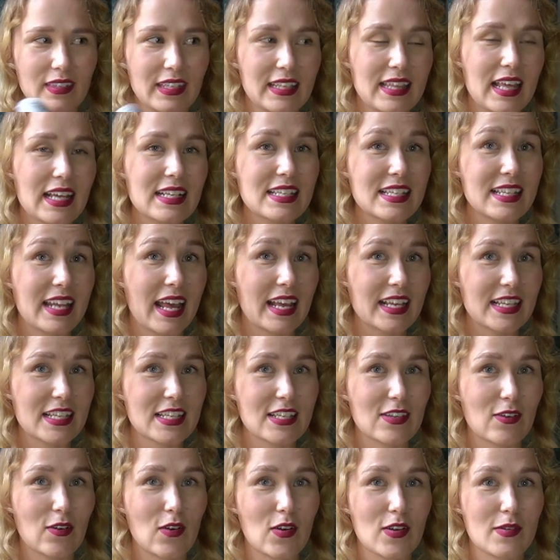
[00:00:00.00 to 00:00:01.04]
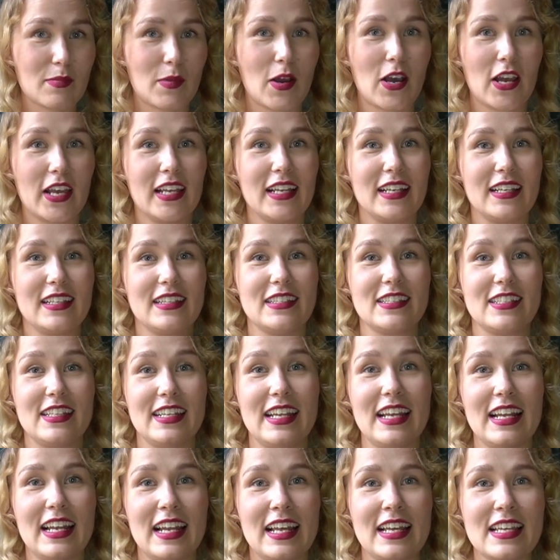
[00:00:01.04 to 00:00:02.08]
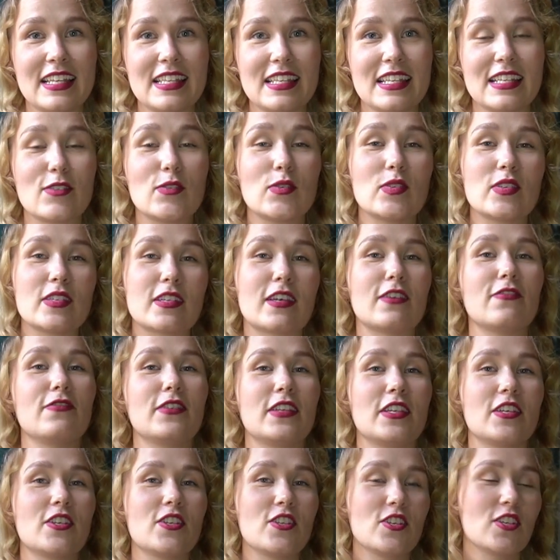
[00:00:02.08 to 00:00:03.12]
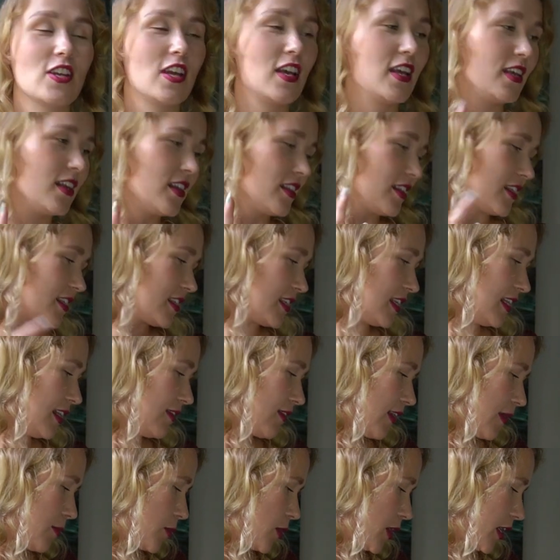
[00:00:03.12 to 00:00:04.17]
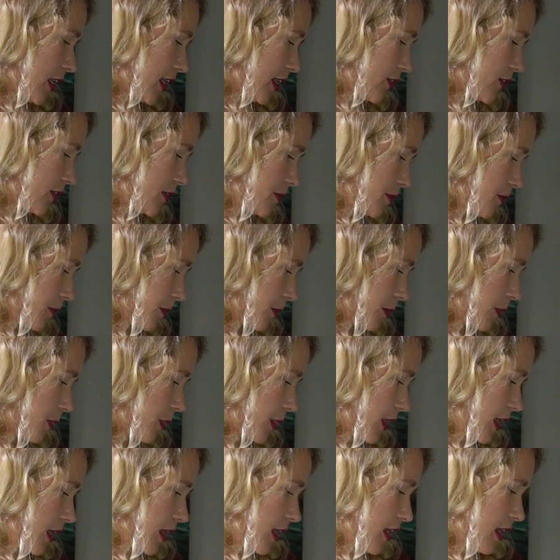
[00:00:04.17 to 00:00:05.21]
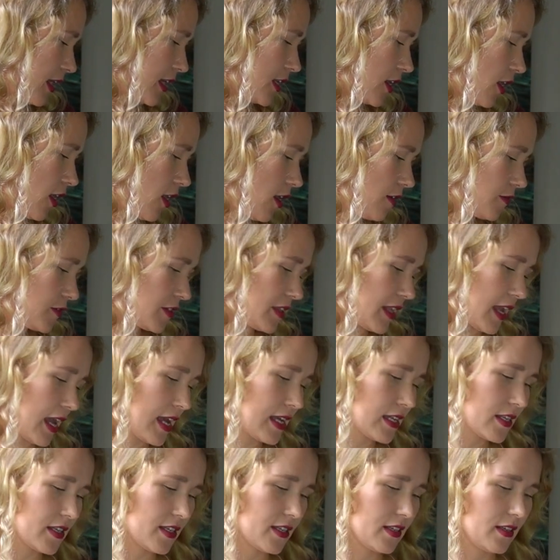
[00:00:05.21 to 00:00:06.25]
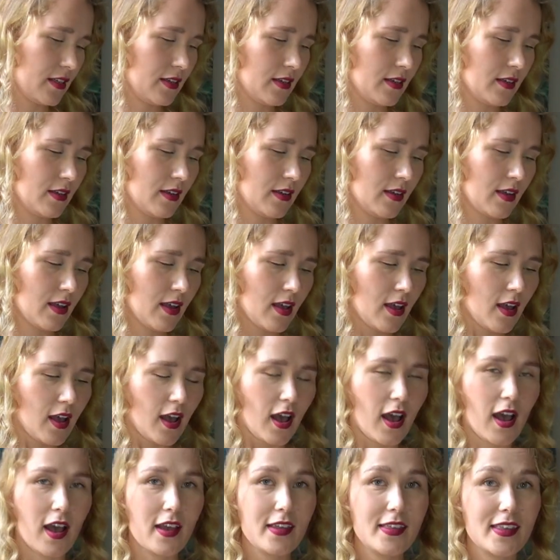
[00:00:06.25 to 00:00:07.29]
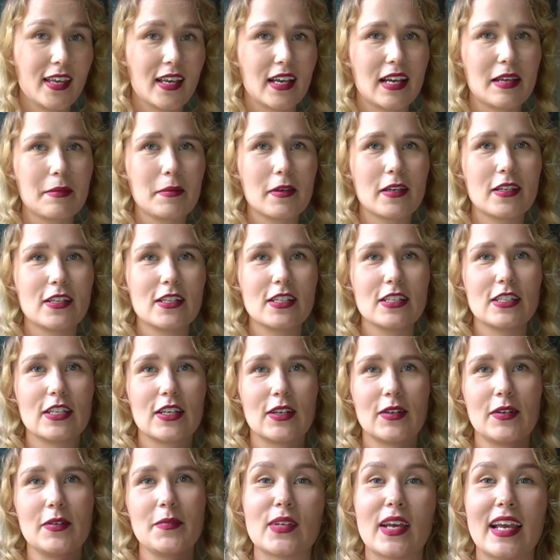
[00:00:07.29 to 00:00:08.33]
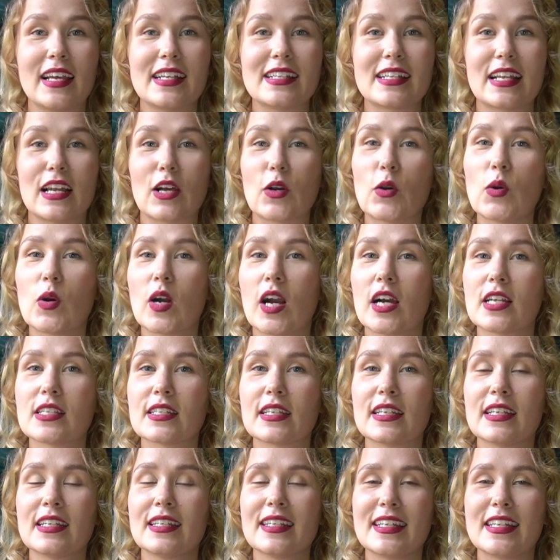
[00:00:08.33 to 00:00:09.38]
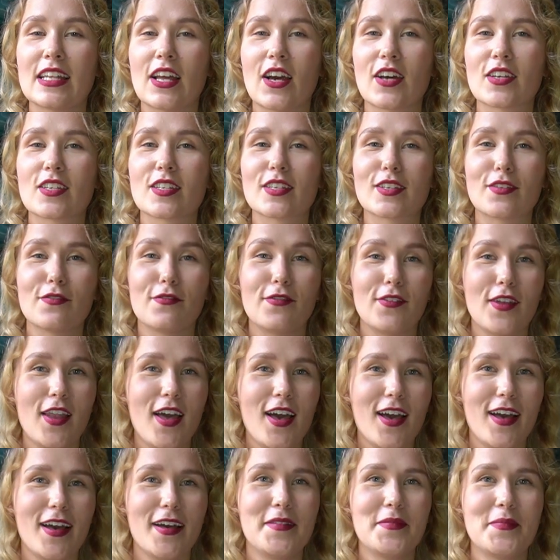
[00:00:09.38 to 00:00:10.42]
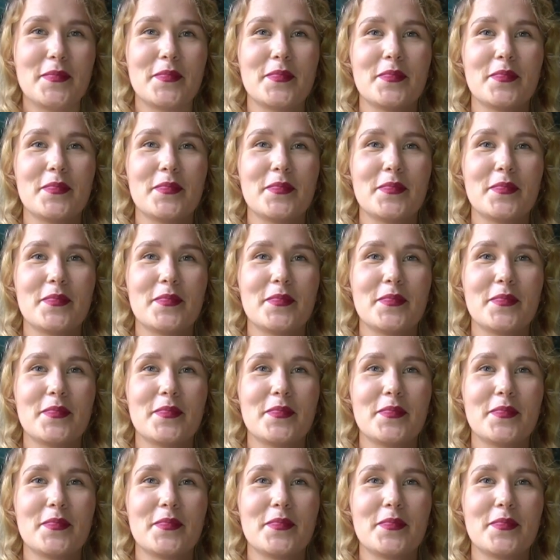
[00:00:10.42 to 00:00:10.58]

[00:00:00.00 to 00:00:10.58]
That's next on my to knit list as soon as I finish the sleeve I'm working on, and after that I think I'm going to do a Delacour cardigan in Oscar Fleur.